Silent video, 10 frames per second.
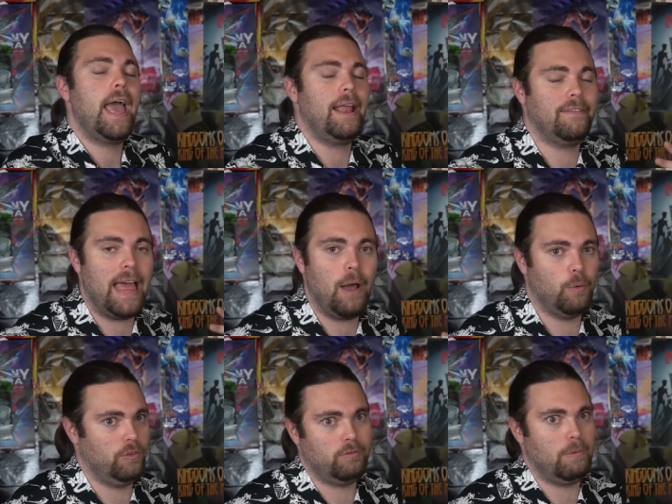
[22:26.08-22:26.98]
and that
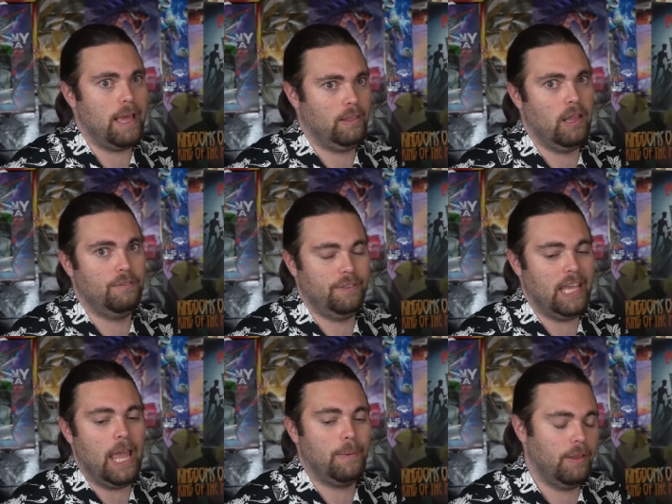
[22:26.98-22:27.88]
was, I love the
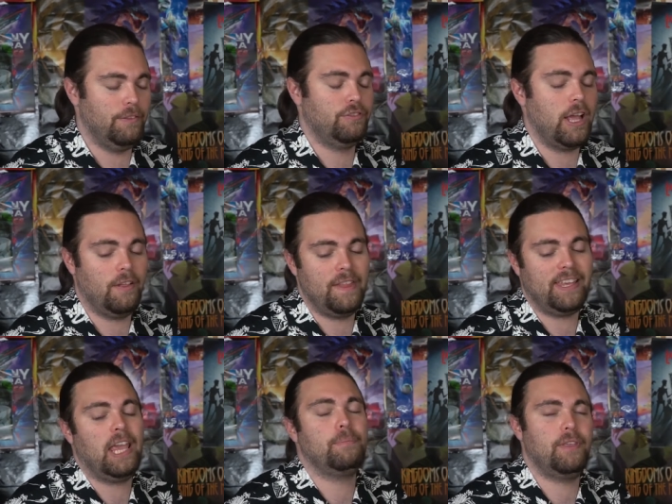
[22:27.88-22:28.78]
game, I love the style of
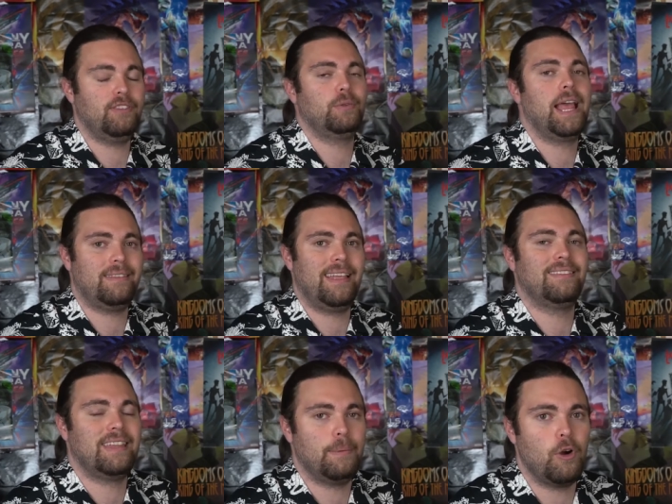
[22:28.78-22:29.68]
that game. This one has that
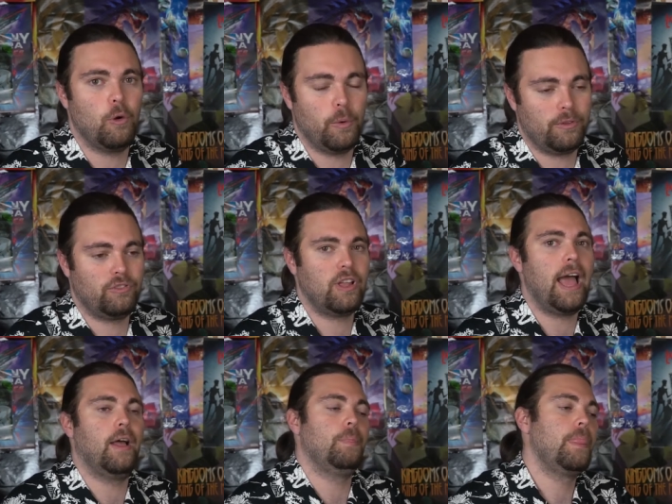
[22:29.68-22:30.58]
same artwork
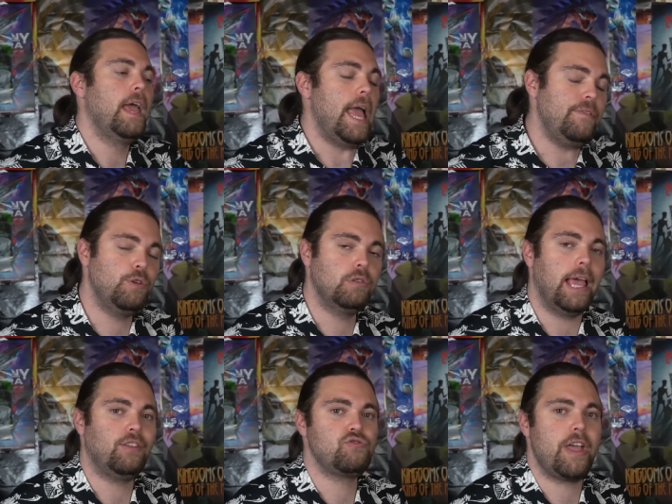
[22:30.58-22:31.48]
style. If you
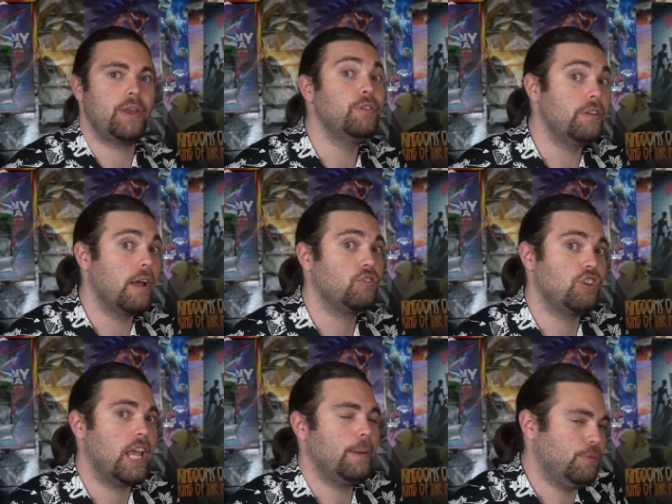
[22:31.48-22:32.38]
like traitor
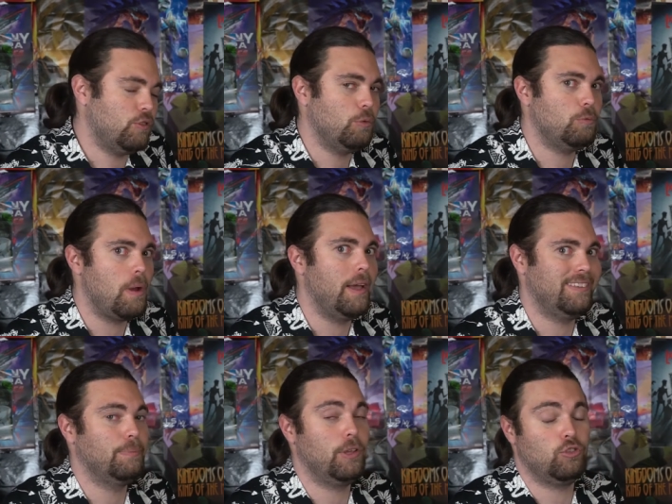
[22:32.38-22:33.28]
deduction games, this one's probably
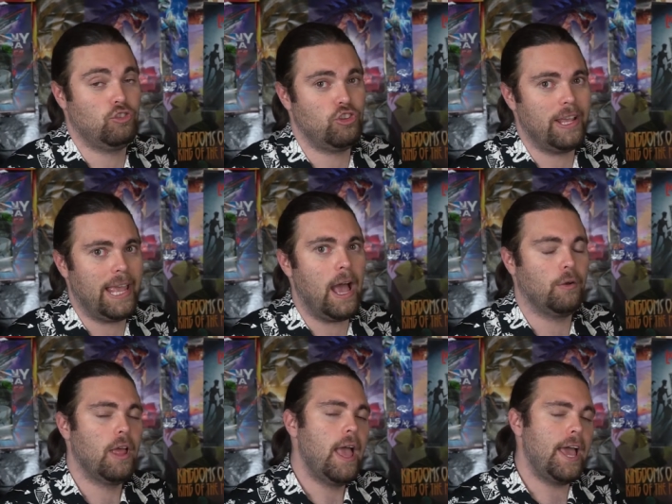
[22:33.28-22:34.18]
something you should check
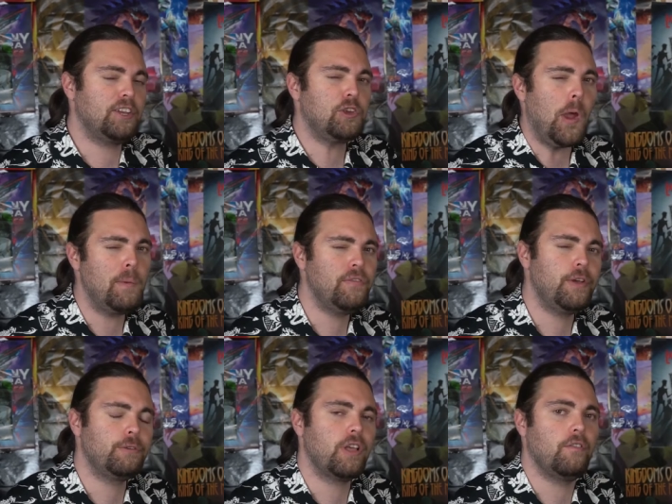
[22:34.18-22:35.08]
out and determine
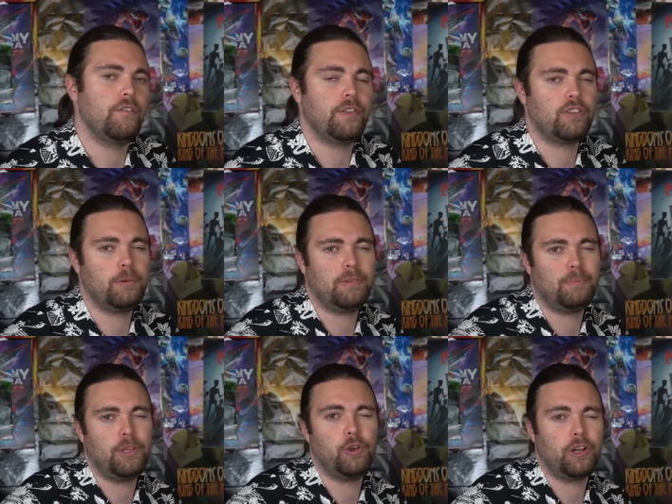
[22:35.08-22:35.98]
for yourself if it's going to be
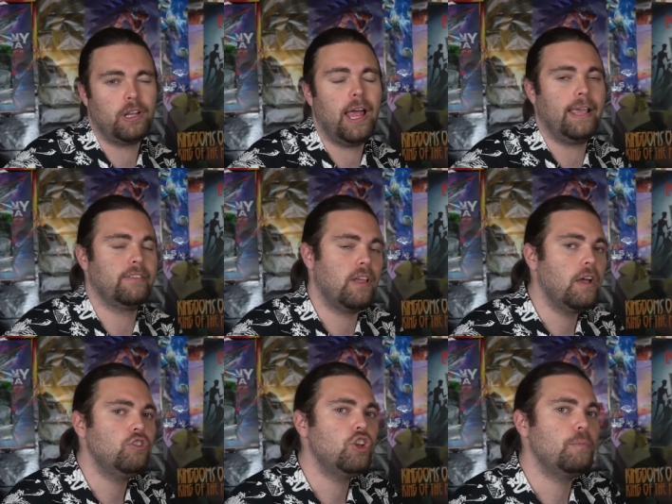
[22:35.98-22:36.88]
something you're going to like like. As
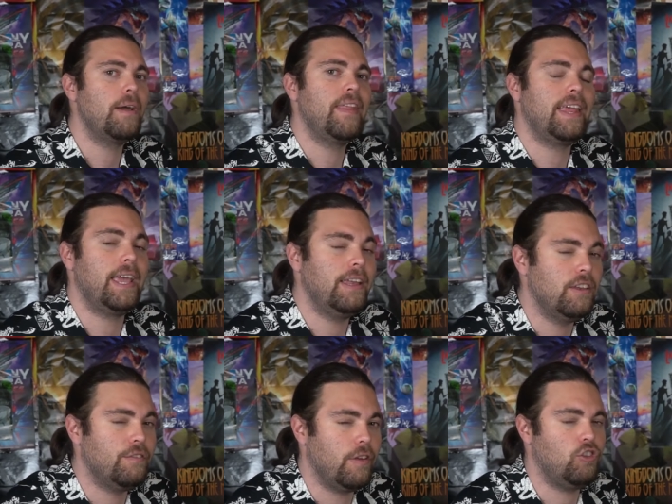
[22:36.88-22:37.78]
long as you don't mind that
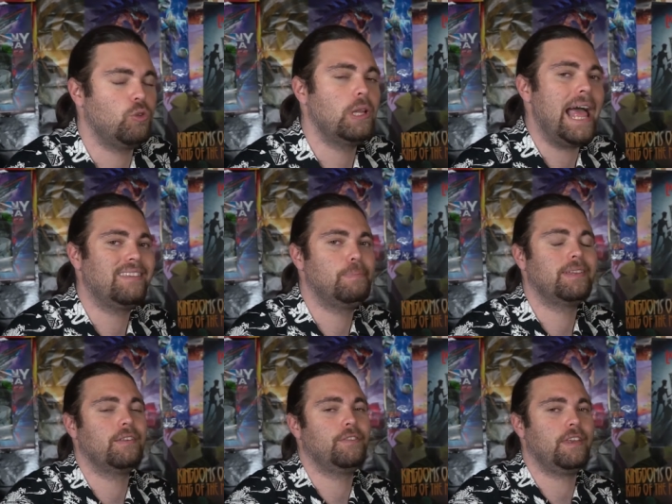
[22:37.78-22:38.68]
individual
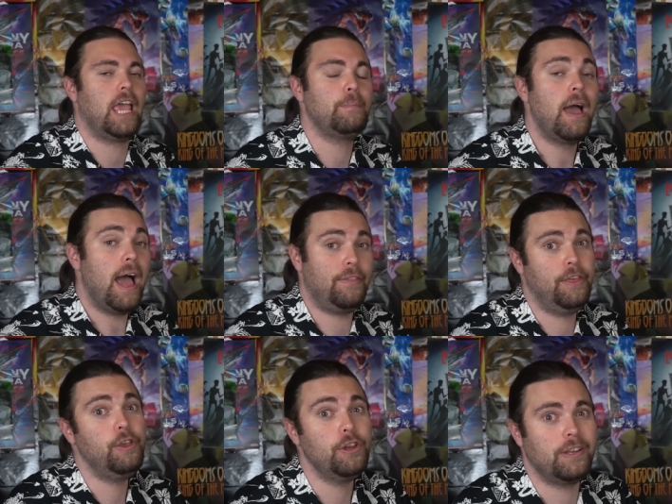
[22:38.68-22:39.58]
aspect of the game, I
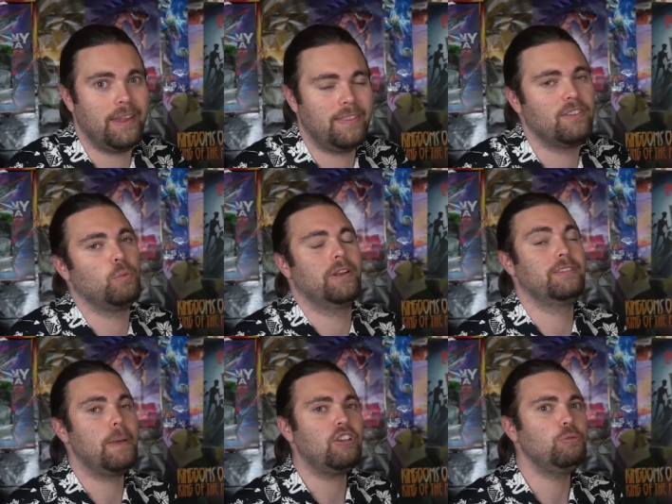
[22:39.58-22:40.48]
think you're going to dig this one,
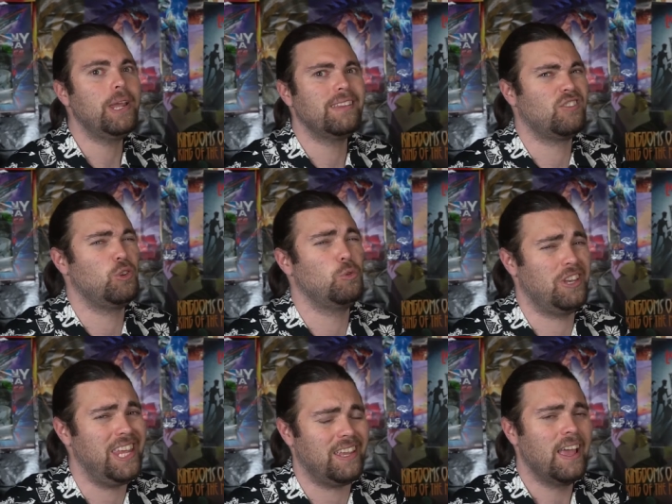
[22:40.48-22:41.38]
especially because it's
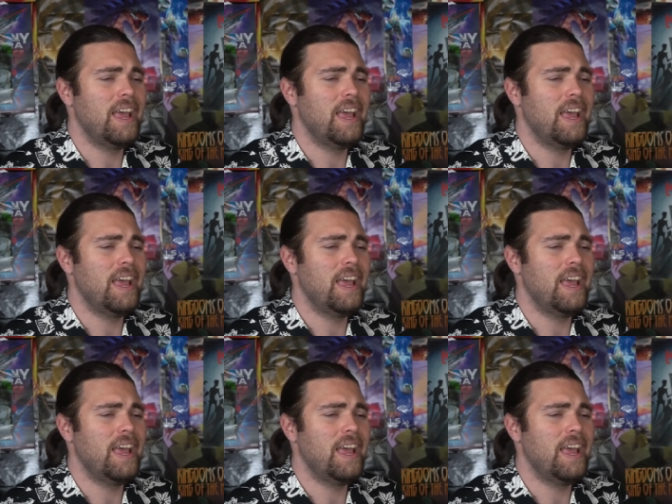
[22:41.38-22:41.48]
unique.